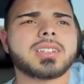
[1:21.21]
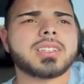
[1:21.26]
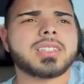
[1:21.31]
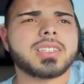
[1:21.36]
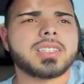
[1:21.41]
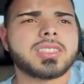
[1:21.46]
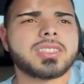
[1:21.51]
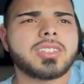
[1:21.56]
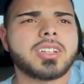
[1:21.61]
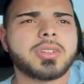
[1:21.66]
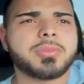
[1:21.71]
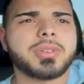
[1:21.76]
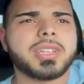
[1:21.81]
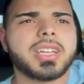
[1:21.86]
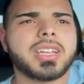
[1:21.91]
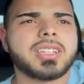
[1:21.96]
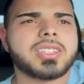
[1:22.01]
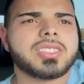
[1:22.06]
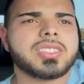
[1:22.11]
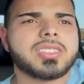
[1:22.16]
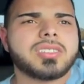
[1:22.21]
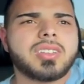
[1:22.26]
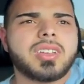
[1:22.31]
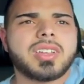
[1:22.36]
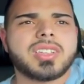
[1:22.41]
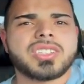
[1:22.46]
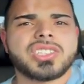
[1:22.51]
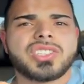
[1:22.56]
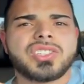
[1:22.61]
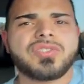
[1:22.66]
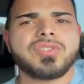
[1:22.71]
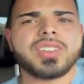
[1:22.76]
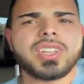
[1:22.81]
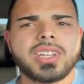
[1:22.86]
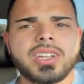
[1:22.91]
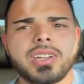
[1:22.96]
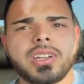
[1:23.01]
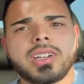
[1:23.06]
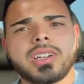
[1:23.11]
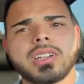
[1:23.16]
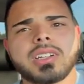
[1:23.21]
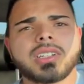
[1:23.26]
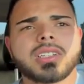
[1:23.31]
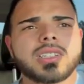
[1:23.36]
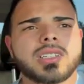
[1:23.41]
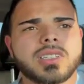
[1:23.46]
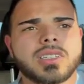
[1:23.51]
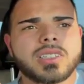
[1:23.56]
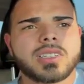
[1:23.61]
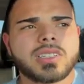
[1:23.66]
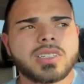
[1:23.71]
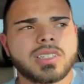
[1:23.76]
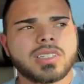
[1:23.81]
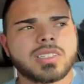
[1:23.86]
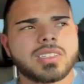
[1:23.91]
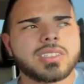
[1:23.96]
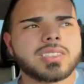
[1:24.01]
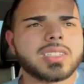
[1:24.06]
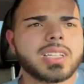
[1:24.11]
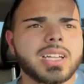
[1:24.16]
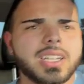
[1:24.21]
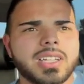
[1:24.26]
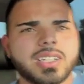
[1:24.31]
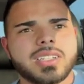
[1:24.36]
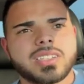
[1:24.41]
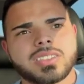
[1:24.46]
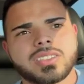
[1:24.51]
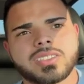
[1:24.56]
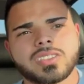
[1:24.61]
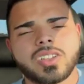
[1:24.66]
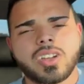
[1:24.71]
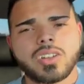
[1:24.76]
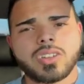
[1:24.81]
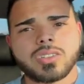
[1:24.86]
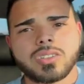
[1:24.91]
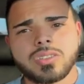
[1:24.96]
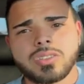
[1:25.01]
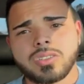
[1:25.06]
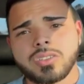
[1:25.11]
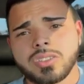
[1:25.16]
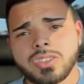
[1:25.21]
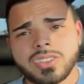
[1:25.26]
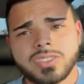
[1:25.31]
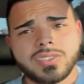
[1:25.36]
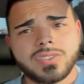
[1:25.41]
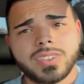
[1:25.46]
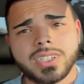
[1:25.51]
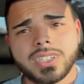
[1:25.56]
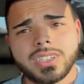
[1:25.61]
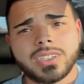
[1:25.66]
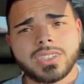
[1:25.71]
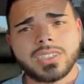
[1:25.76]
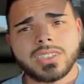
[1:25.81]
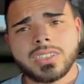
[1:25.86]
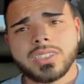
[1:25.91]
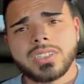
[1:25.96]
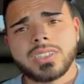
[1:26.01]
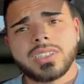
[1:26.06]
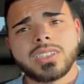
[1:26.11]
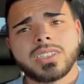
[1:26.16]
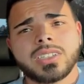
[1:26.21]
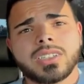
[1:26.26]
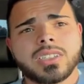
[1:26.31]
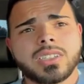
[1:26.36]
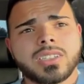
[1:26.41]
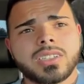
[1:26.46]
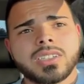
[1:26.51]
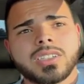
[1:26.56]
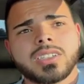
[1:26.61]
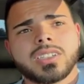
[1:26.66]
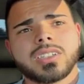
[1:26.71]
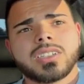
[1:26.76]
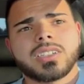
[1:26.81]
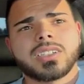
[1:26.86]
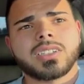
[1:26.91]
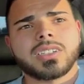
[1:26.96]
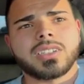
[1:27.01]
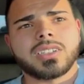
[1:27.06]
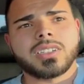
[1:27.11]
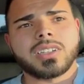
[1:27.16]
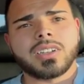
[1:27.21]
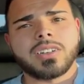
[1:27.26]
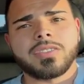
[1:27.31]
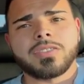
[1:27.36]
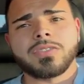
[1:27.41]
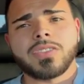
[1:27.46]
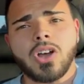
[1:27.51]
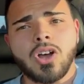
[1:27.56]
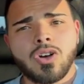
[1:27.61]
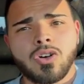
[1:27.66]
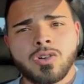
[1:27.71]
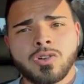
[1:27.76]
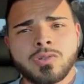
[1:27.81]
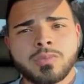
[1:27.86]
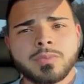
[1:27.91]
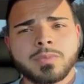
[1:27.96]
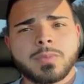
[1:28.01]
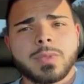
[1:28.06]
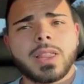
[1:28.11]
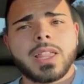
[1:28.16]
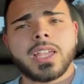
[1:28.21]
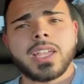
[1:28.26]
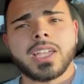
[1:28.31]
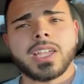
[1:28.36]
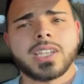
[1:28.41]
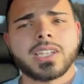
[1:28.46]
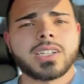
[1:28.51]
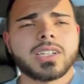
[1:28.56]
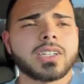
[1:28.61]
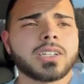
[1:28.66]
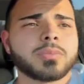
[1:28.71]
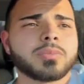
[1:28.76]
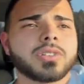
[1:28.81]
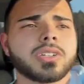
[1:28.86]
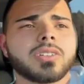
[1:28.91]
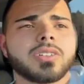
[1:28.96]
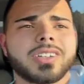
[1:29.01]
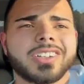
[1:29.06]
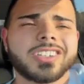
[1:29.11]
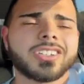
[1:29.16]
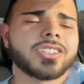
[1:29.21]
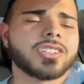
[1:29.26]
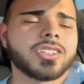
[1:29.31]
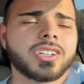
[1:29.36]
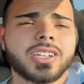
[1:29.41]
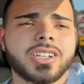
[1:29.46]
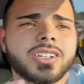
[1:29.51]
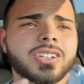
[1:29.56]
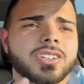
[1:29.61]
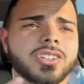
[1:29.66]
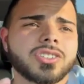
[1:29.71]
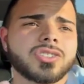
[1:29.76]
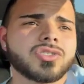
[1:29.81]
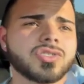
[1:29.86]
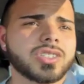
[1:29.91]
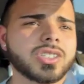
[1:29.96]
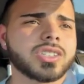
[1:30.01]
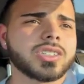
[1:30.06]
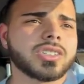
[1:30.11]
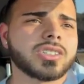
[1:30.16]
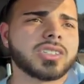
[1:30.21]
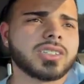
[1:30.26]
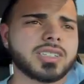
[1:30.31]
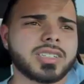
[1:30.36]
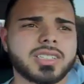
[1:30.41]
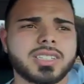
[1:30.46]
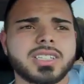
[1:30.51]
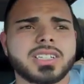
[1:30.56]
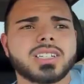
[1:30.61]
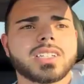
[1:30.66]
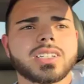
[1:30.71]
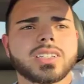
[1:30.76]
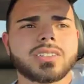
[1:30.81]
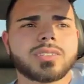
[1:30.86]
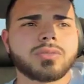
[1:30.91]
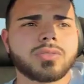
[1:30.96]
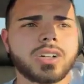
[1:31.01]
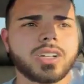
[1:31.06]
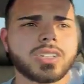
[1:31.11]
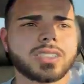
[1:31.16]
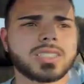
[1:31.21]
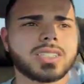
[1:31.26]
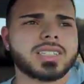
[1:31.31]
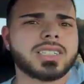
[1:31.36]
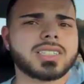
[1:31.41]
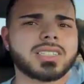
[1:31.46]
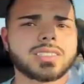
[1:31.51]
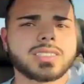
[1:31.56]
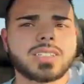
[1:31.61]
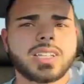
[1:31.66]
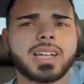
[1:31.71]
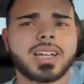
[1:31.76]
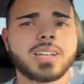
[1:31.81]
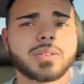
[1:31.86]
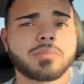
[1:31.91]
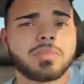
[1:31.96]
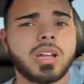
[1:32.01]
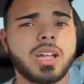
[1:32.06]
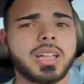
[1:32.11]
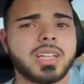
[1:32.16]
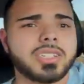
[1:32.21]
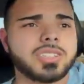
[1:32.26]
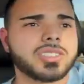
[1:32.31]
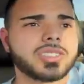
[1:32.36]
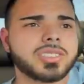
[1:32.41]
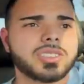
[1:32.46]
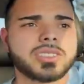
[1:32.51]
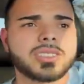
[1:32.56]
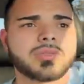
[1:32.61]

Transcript: It's going to be a sphere. It looks like a circle or sphere of foam, and you put on it into your drill, and then it works as like a polisher or